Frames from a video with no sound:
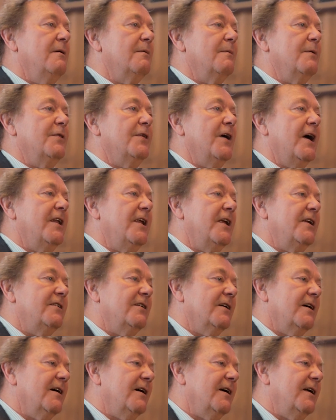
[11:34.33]
but then
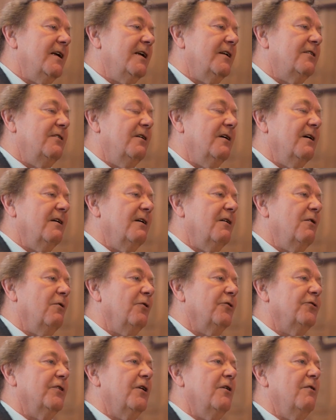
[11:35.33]
it
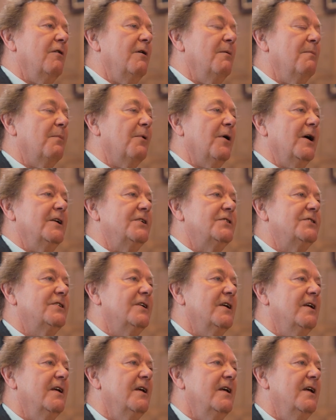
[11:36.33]
also
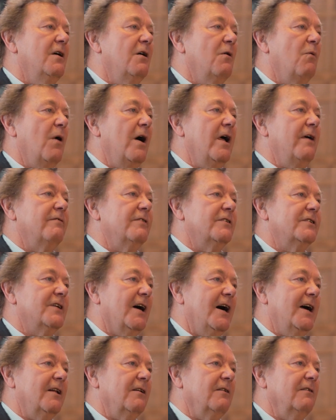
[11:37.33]
embraced wave and
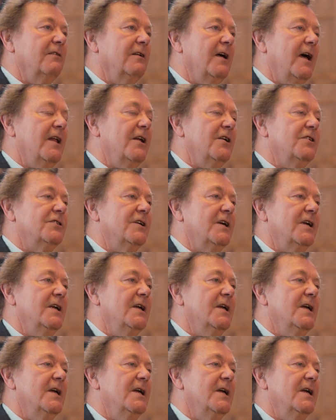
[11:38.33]
tidal energy.